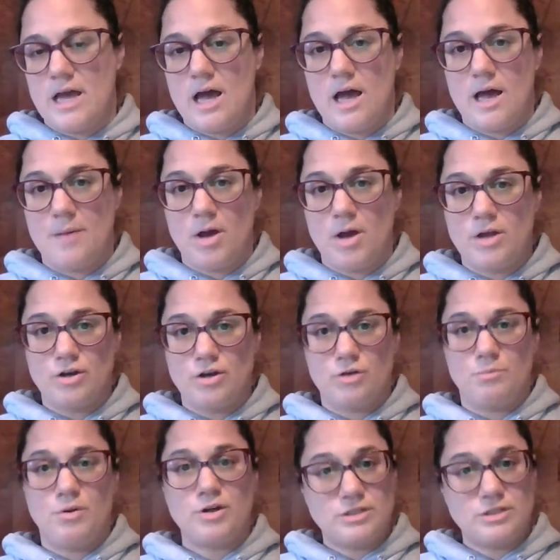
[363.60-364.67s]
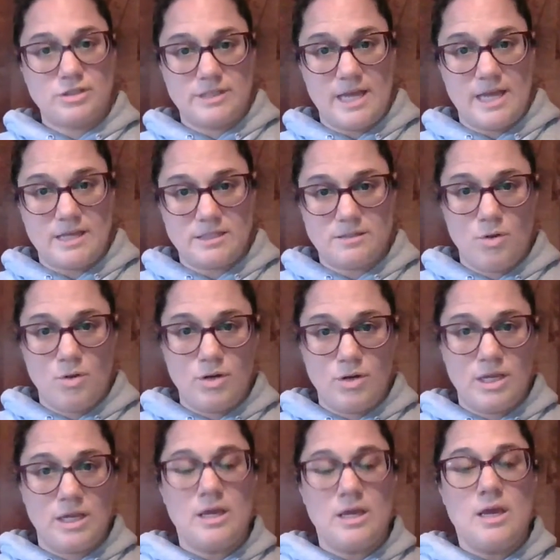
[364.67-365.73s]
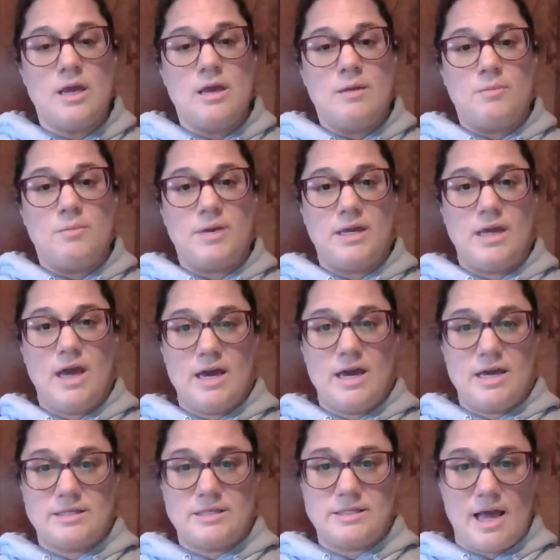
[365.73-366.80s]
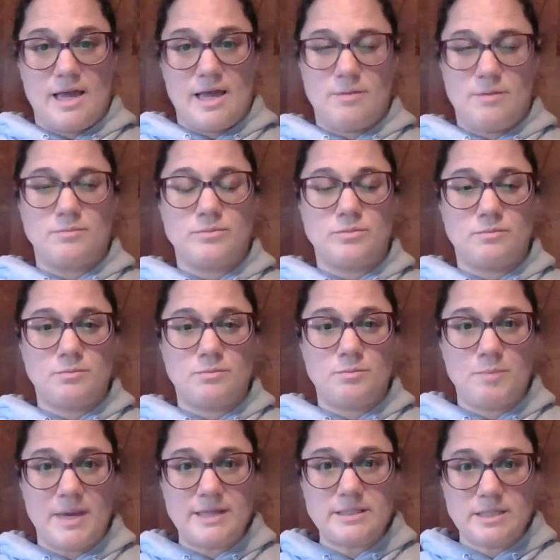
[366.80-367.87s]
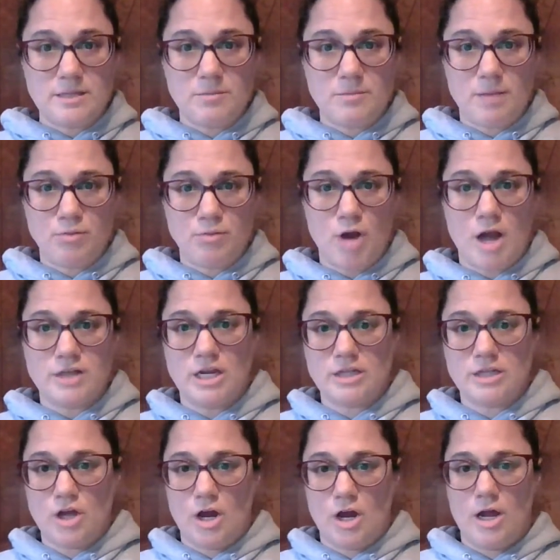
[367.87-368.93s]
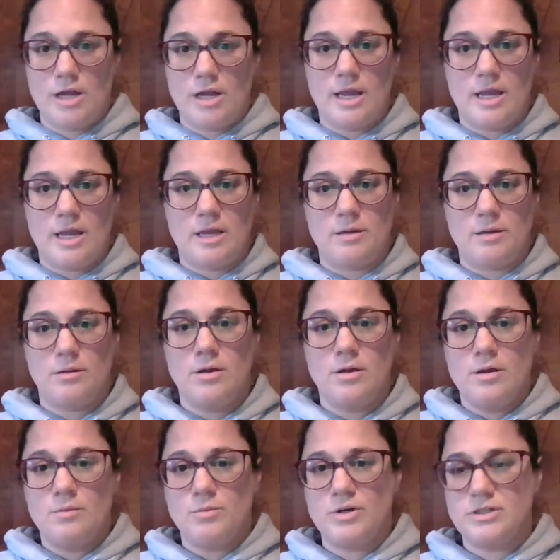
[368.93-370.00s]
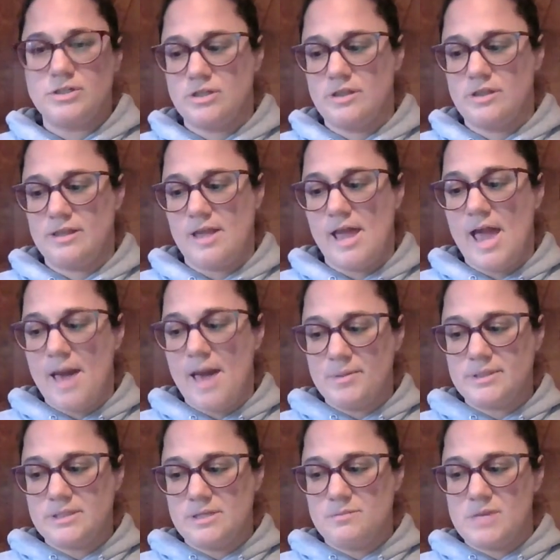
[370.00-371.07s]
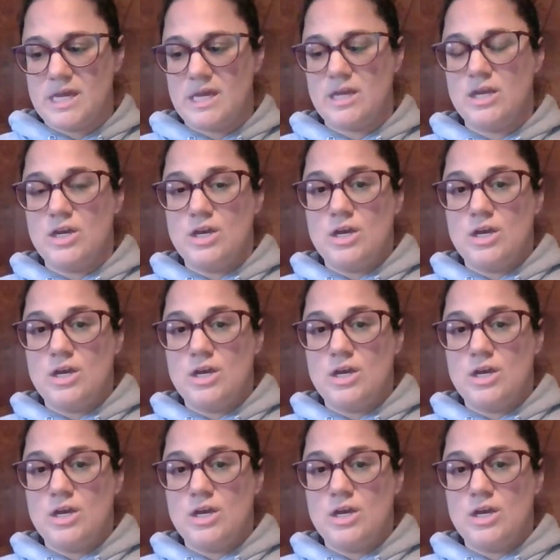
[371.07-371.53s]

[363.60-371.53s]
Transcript: under personal testimony because I am basing my project on a personal thing that happened to me.